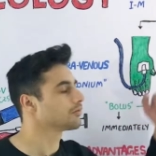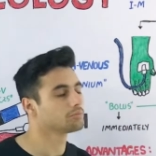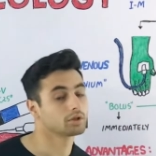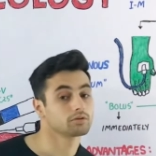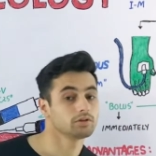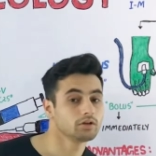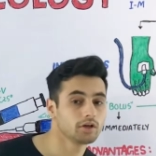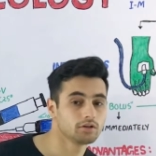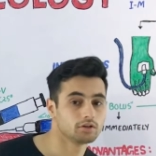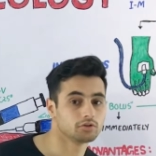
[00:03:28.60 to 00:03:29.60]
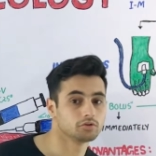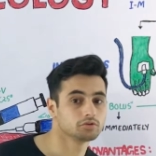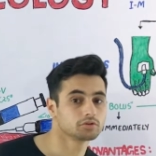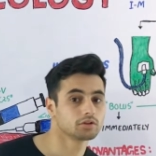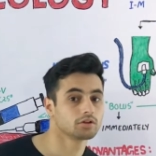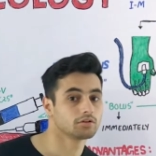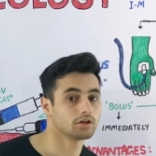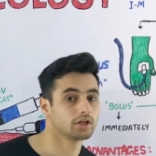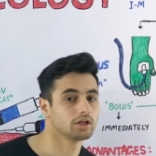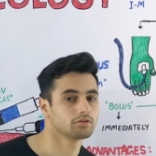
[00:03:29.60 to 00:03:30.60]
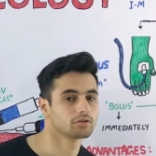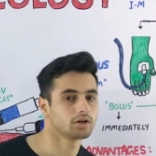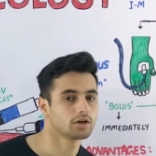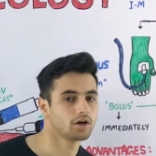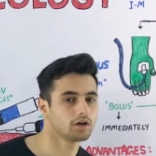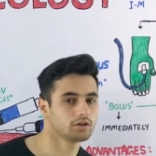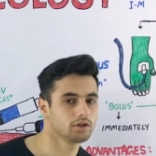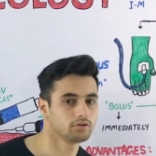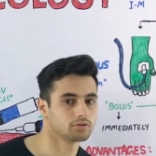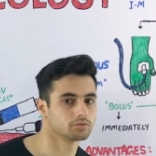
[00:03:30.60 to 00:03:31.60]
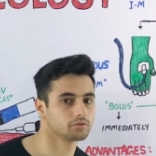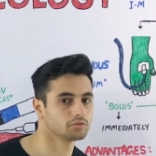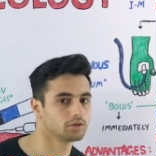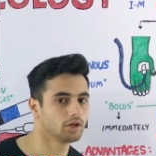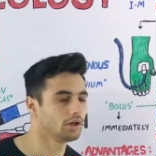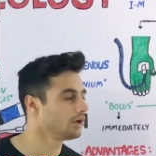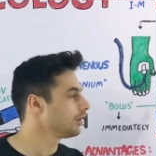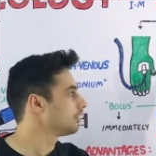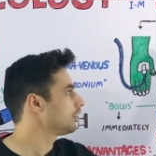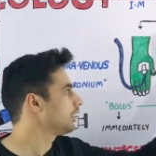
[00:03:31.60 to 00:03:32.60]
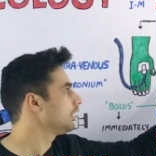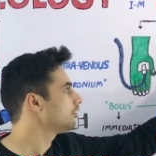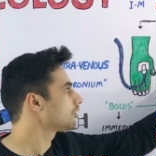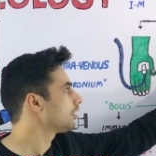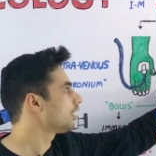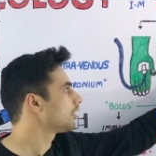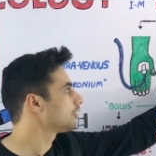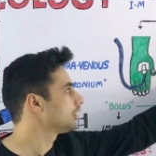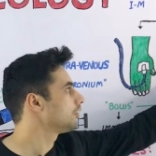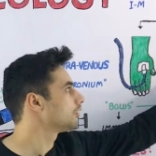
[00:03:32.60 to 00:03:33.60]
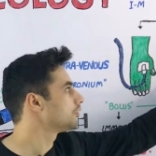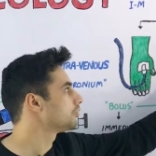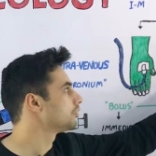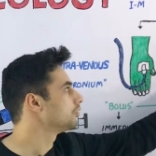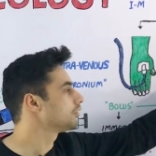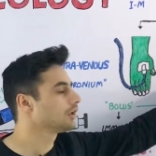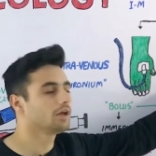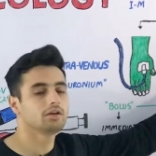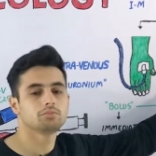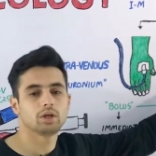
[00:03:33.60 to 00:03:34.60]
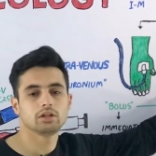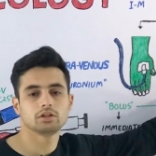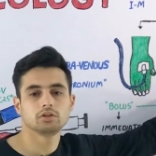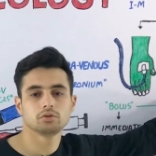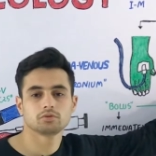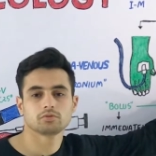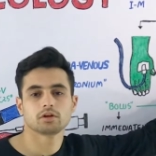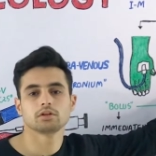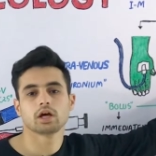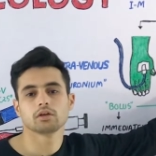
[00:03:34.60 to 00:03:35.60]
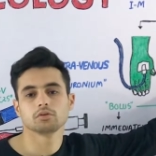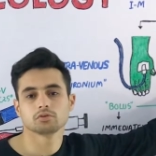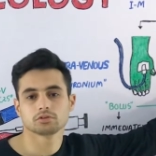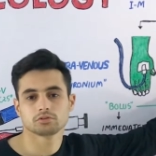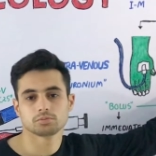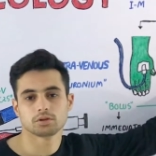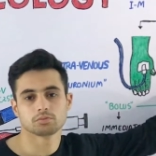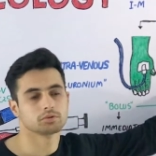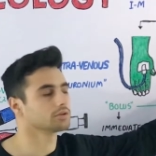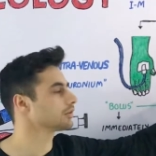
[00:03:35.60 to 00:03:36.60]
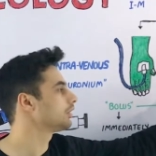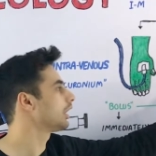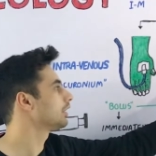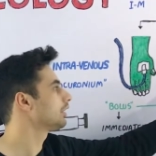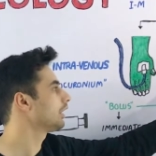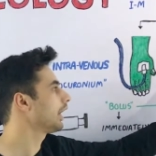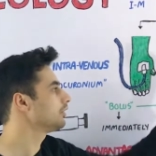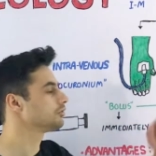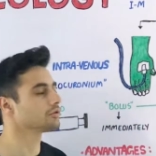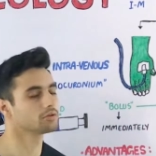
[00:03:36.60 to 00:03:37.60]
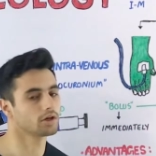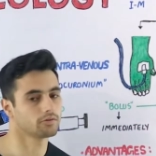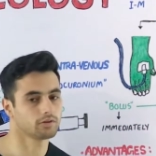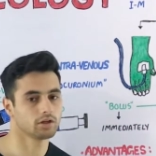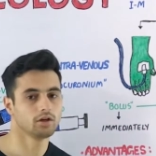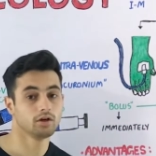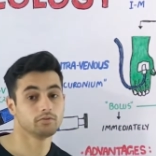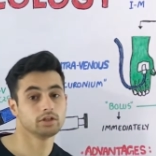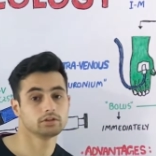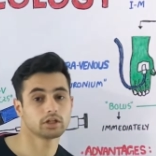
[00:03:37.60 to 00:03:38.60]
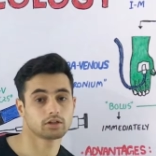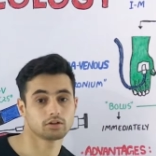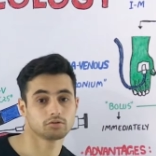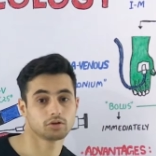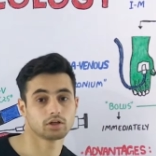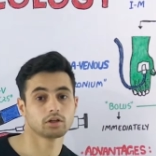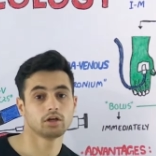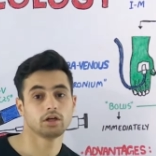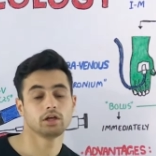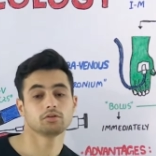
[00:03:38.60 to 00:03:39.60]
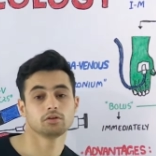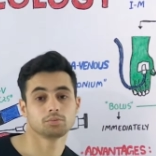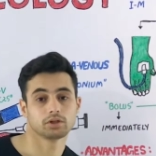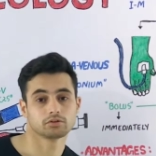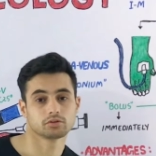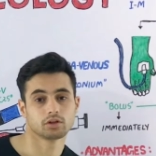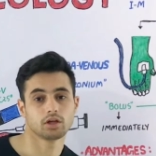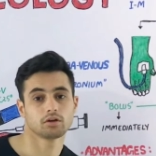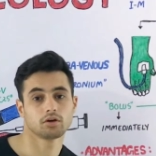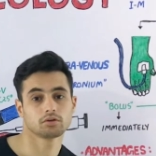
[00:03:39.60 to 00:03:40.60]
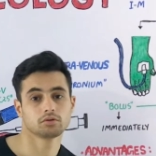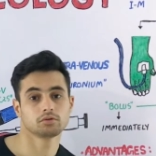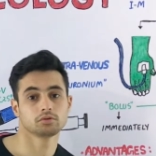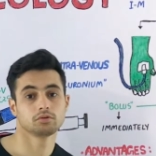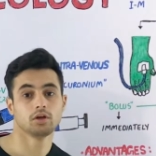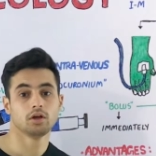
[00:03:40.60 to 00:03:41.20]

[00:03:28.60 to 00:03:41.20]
but we rarely use the intraarterial route. The intraarterial route is mainly used for diagnosis purposes like in angiography. We inject the drug into the patient in order to